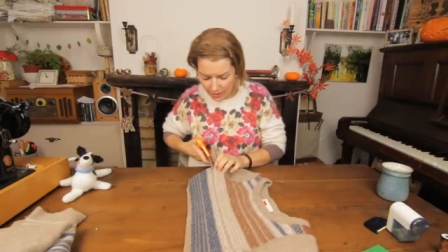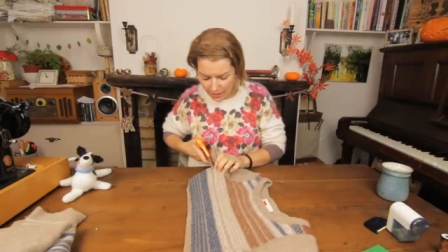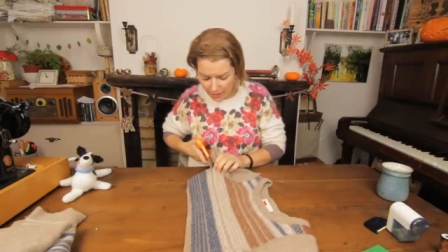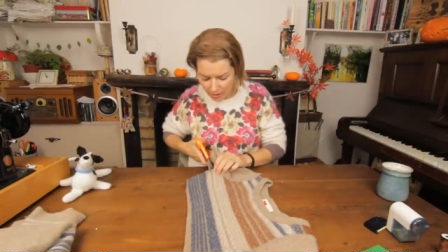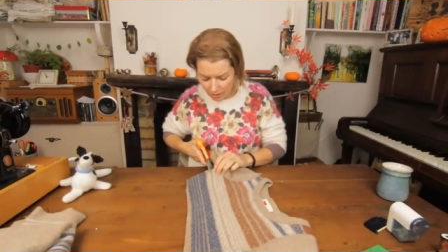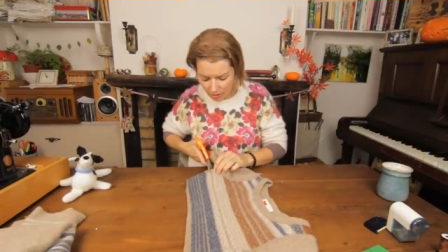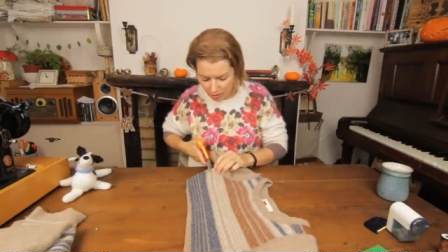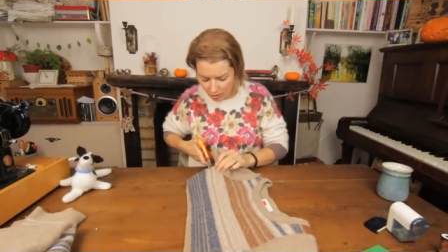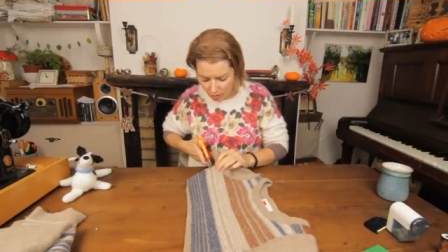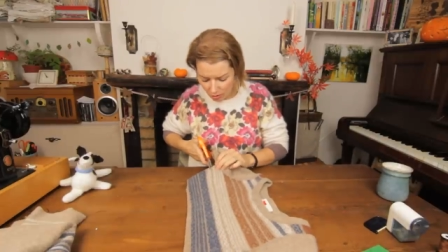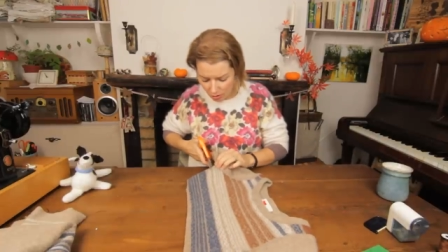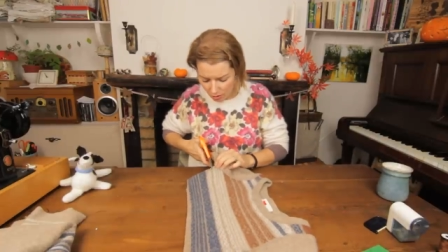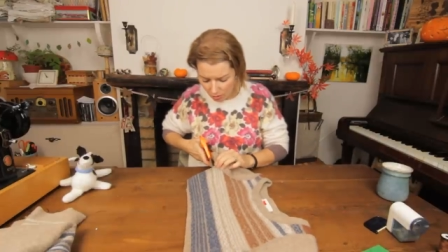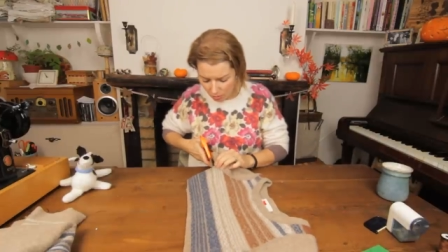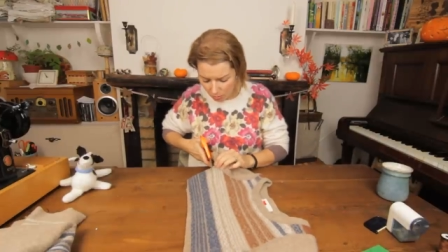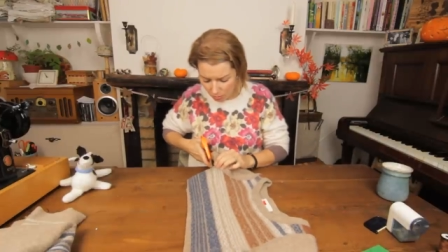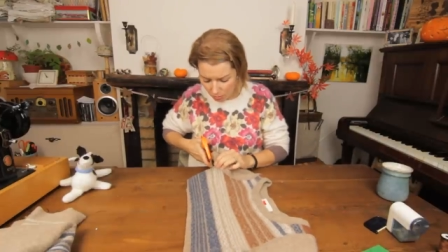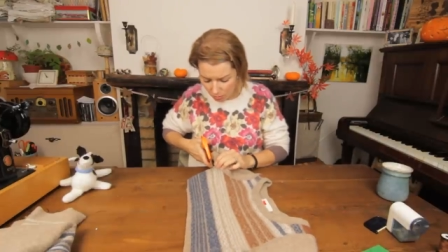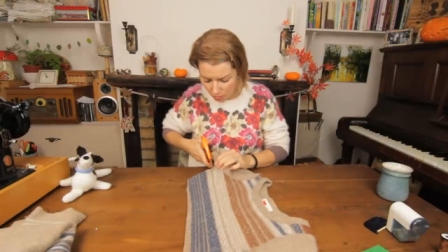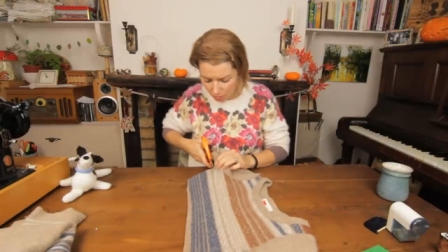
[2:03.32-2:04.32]
ears on
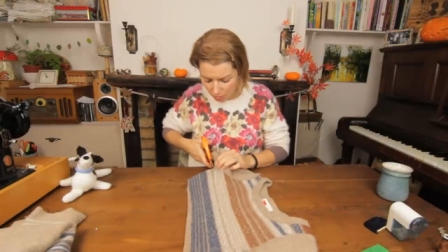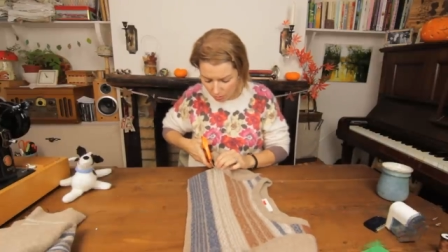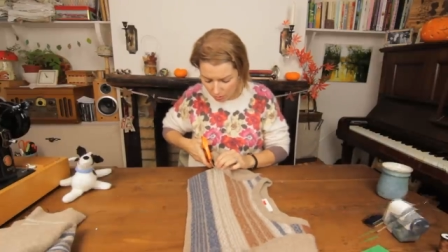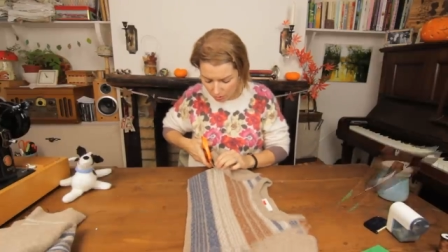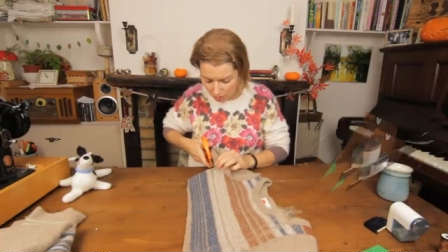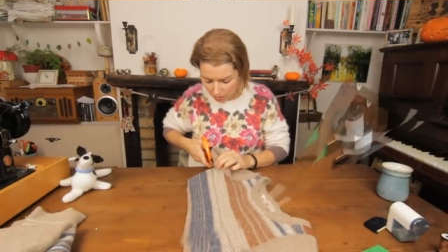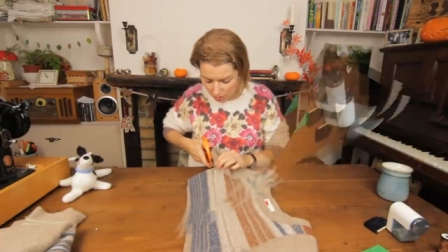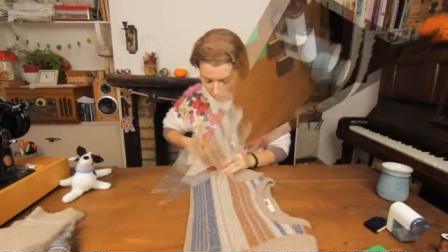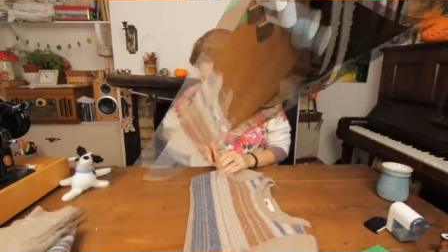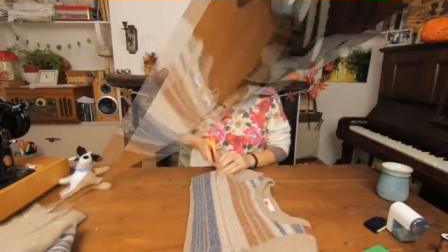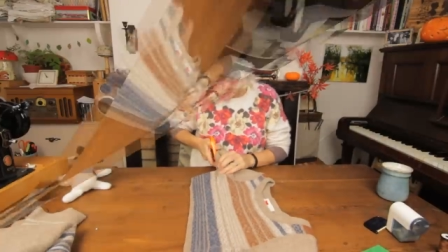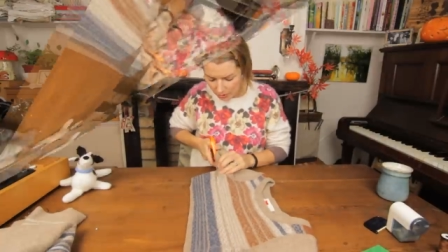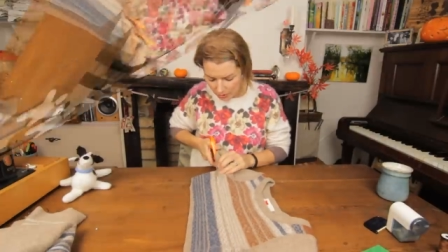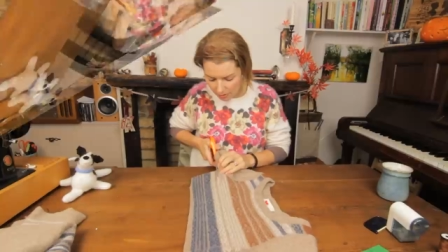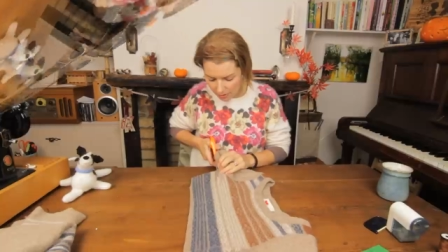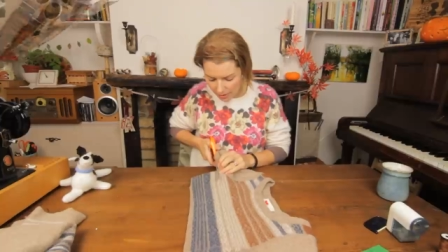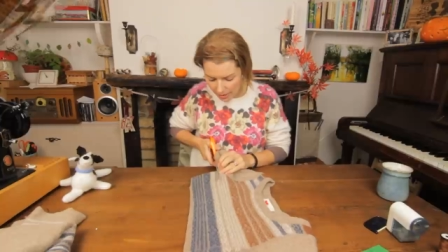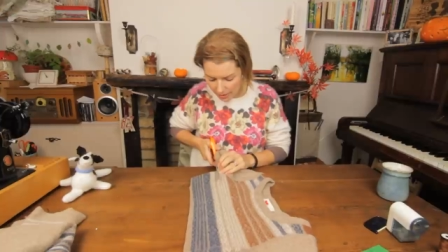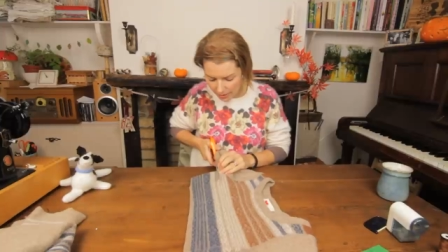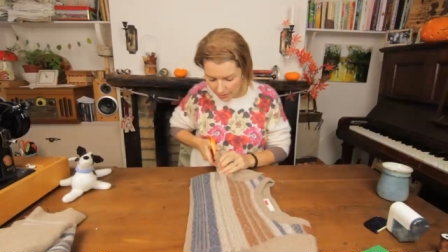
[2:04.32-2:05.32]
dog walks.
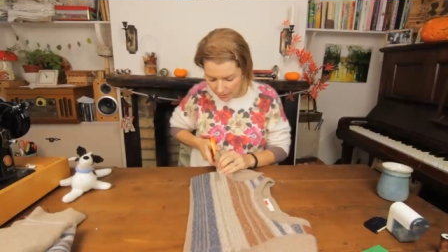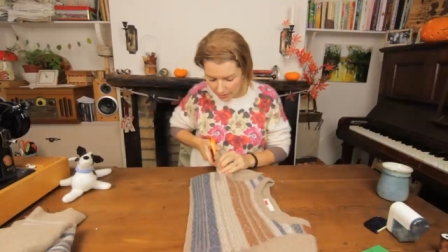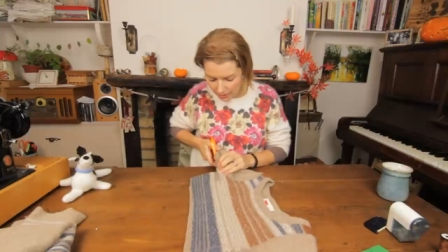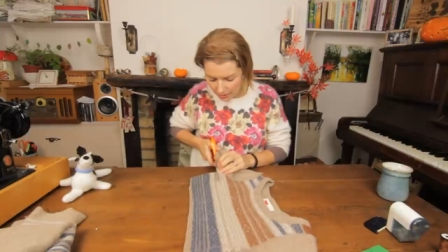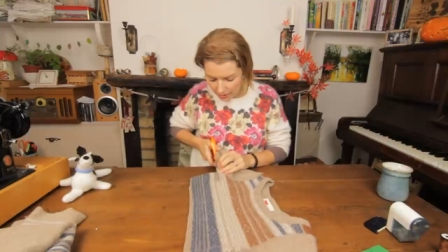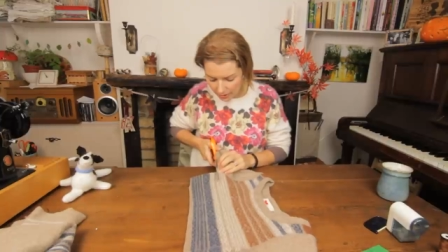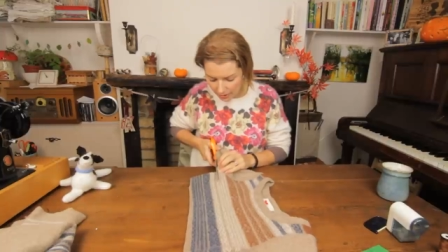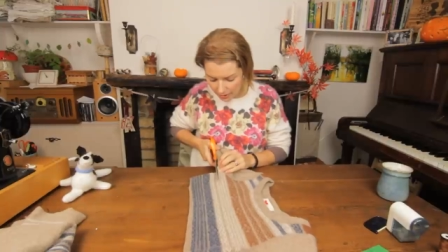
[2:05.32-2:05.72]
So let's,